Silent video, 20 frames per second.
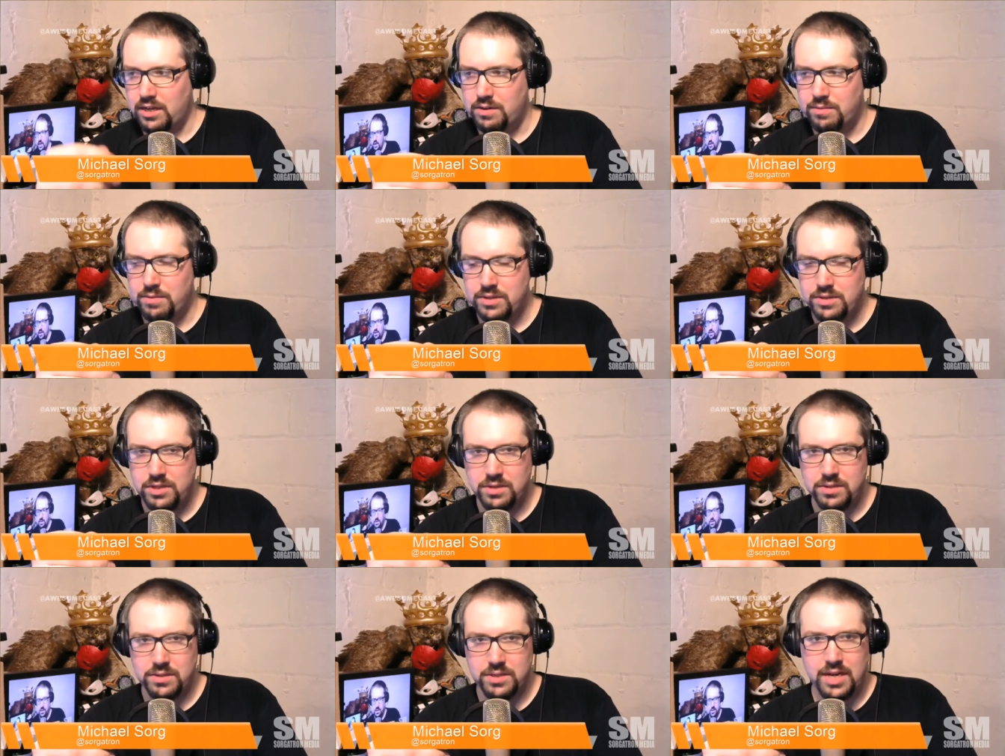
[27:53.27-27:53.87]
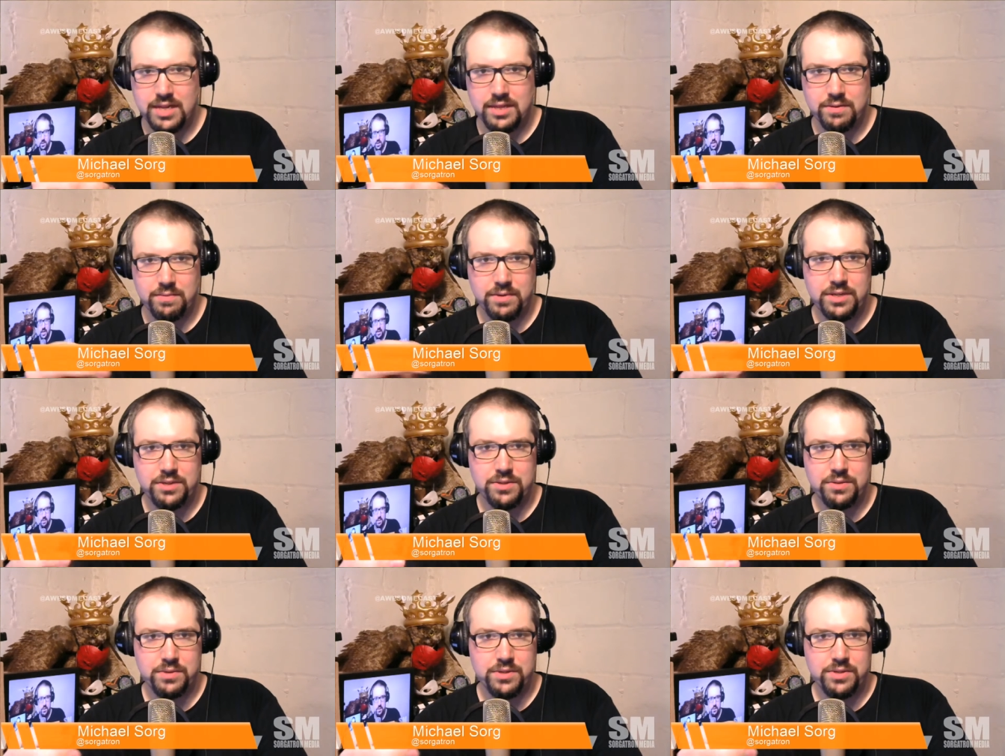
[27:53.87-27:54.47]
Chris here's got the
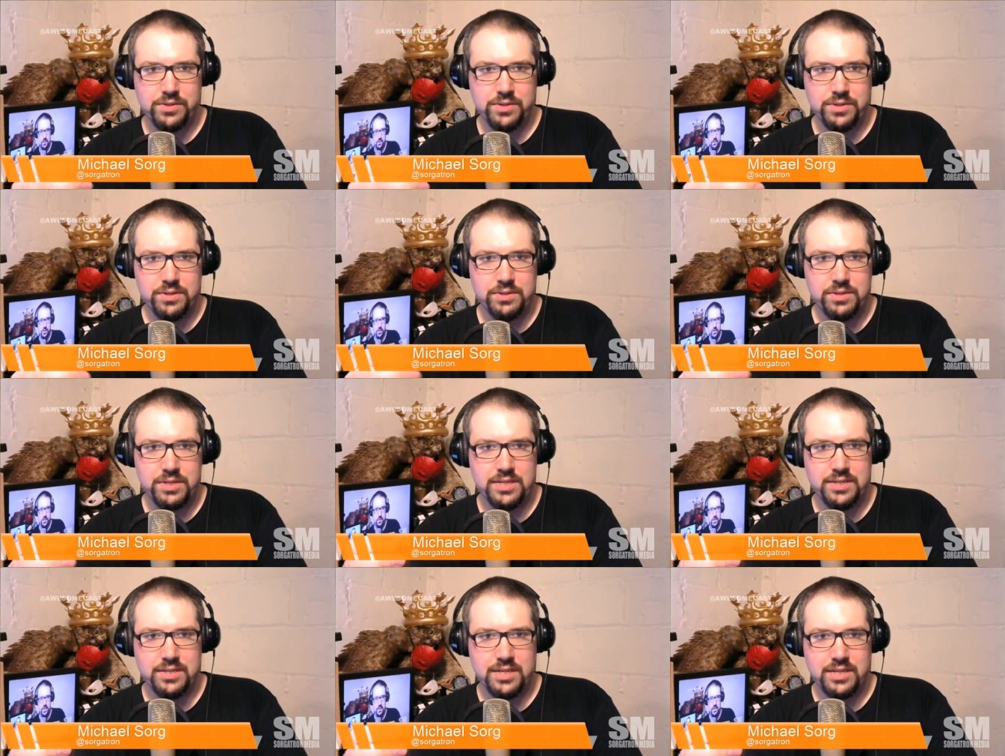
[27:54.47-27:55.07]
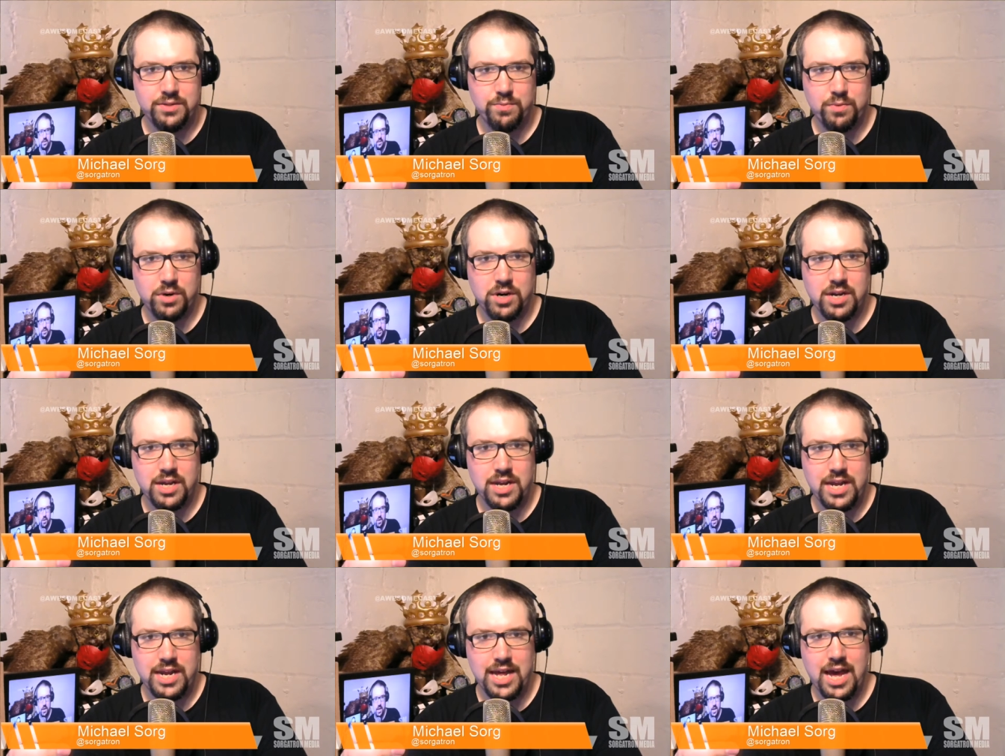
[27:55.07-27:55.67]
resources. He's
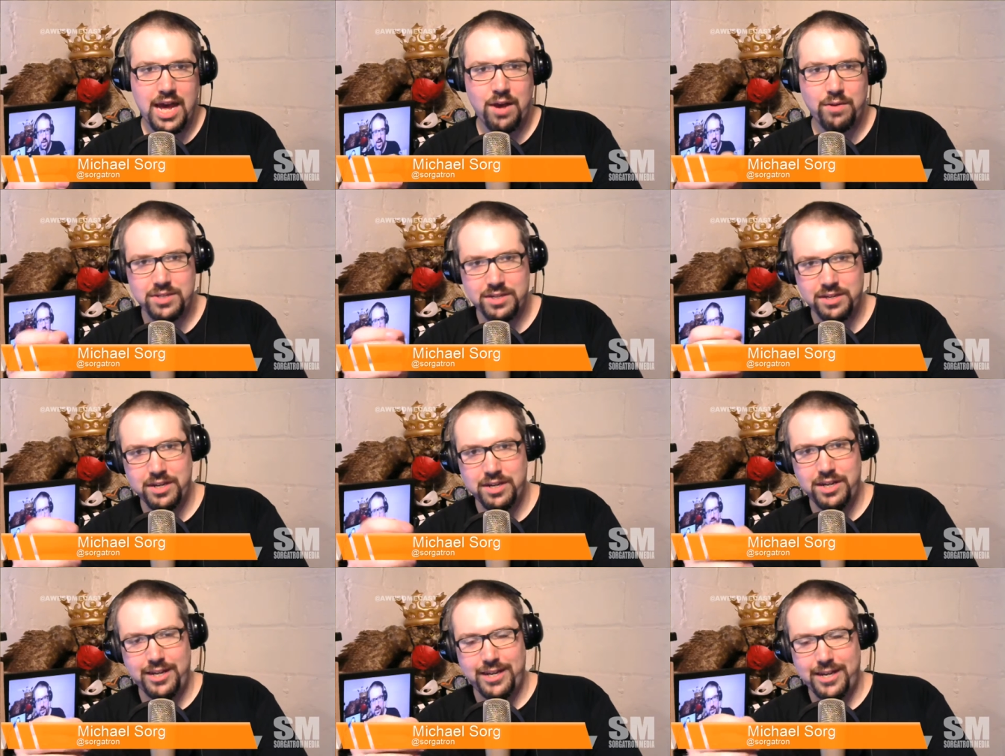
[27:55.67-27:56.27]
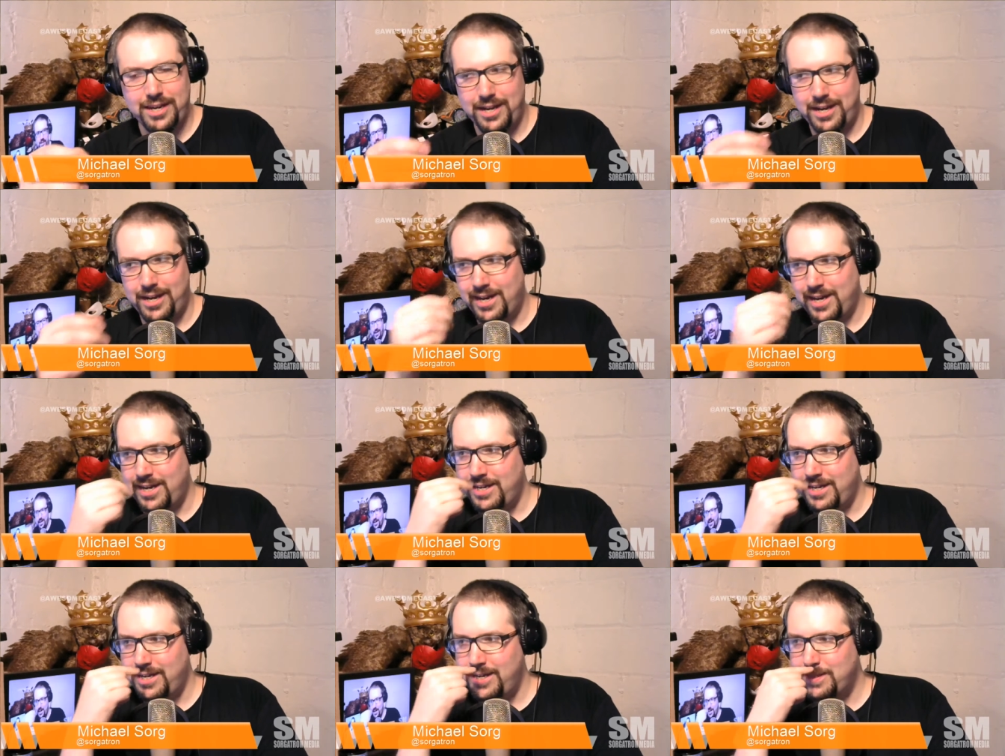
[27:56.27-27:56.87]
working it out.
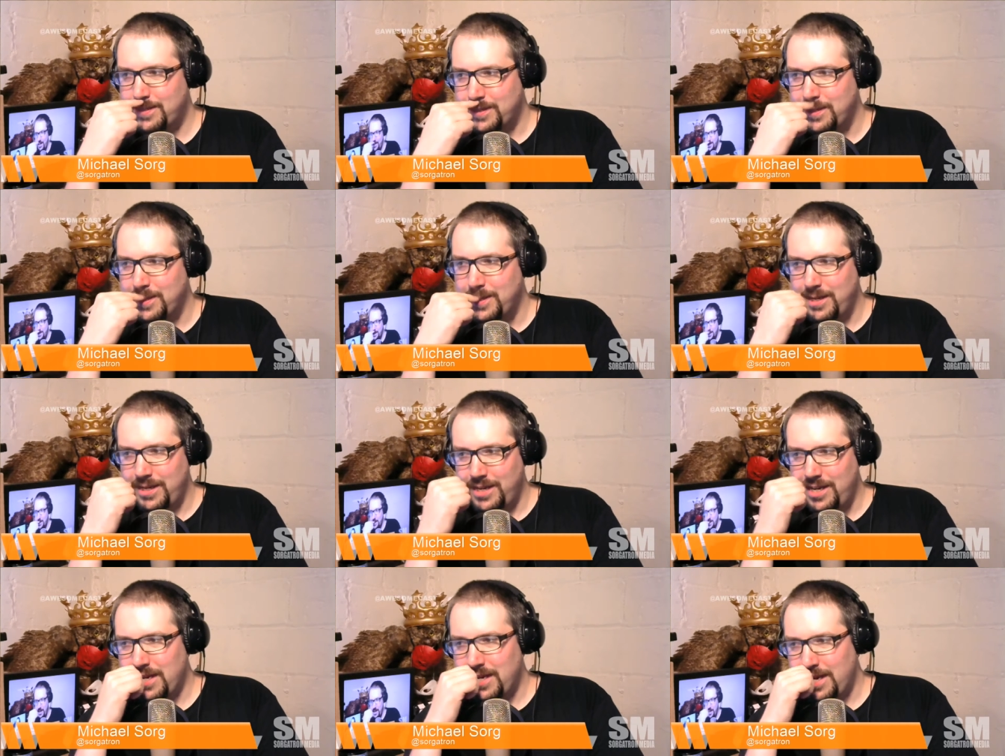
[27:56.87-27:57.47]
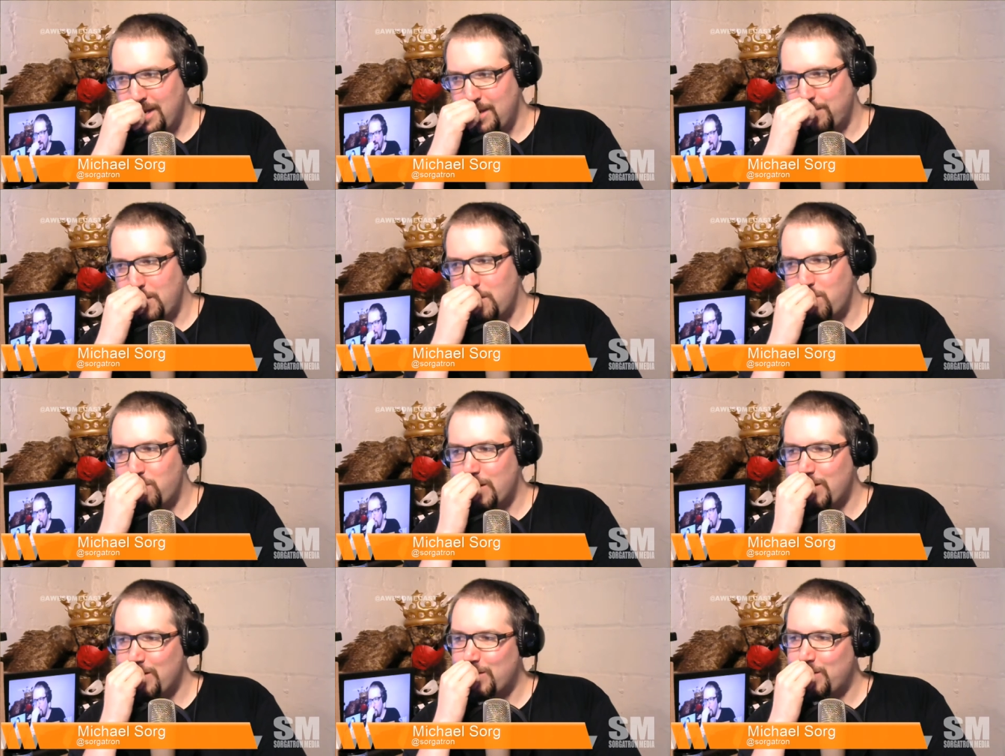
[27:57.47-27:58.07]
He's been a
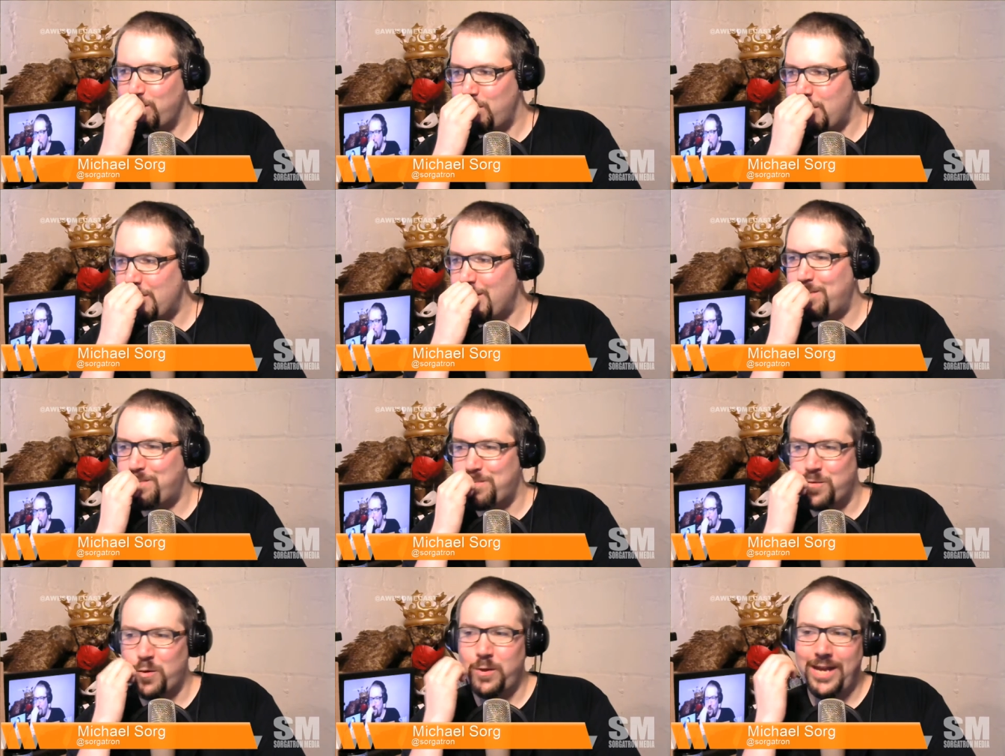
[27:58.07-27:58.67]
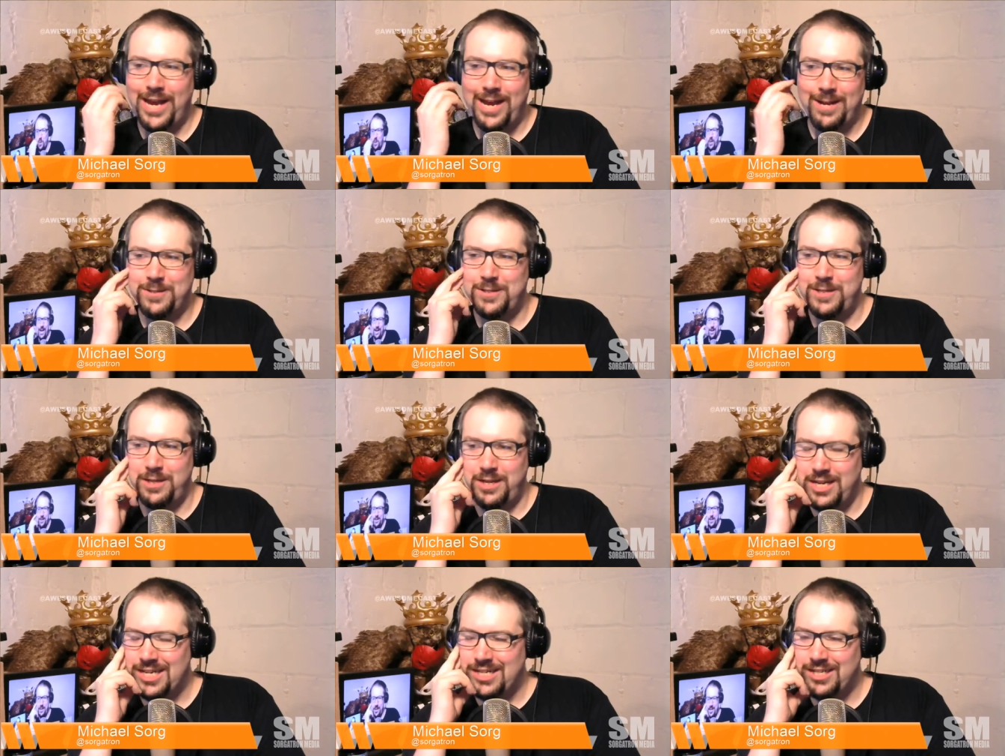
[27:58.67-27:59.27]
part of some big rollouts.
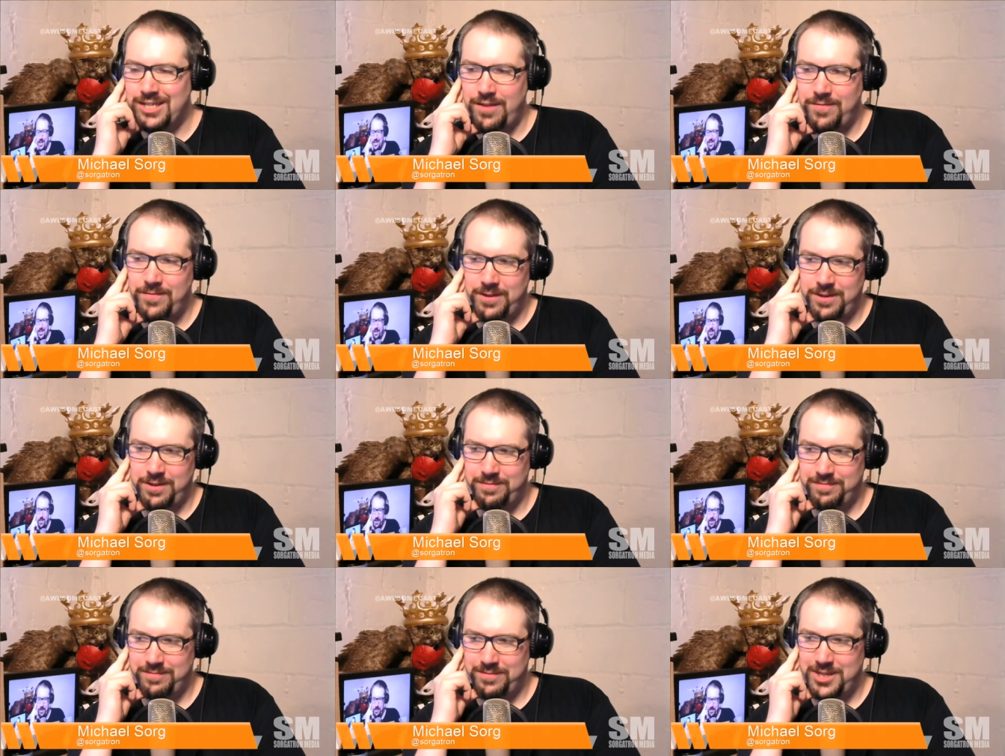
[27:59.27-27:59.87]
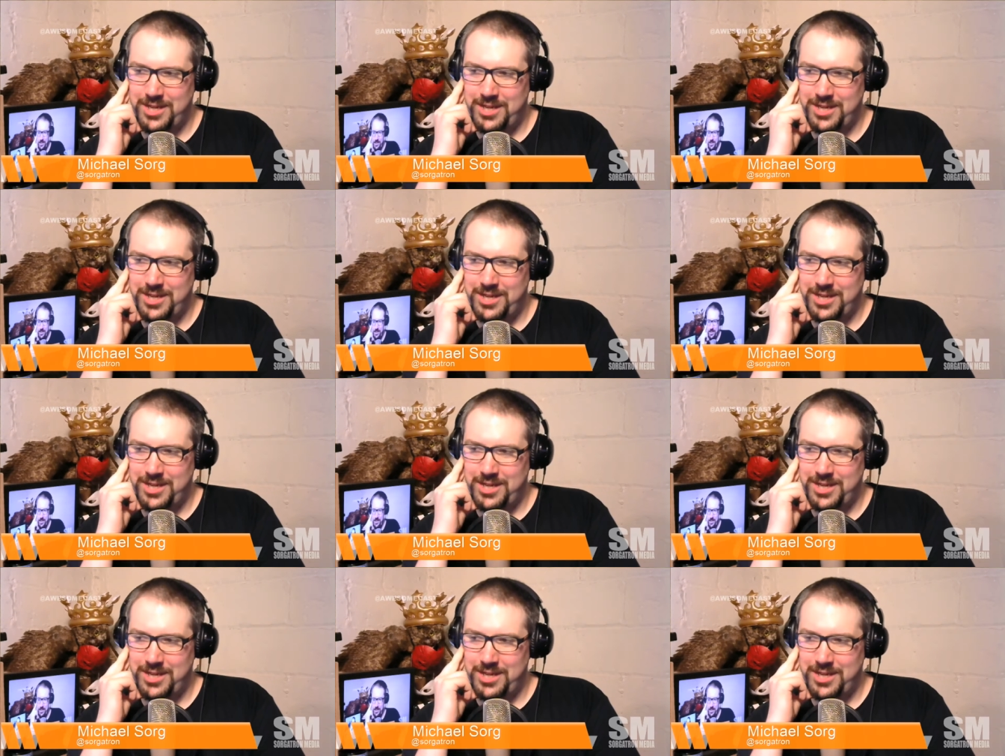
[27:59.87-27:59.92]
He can definitely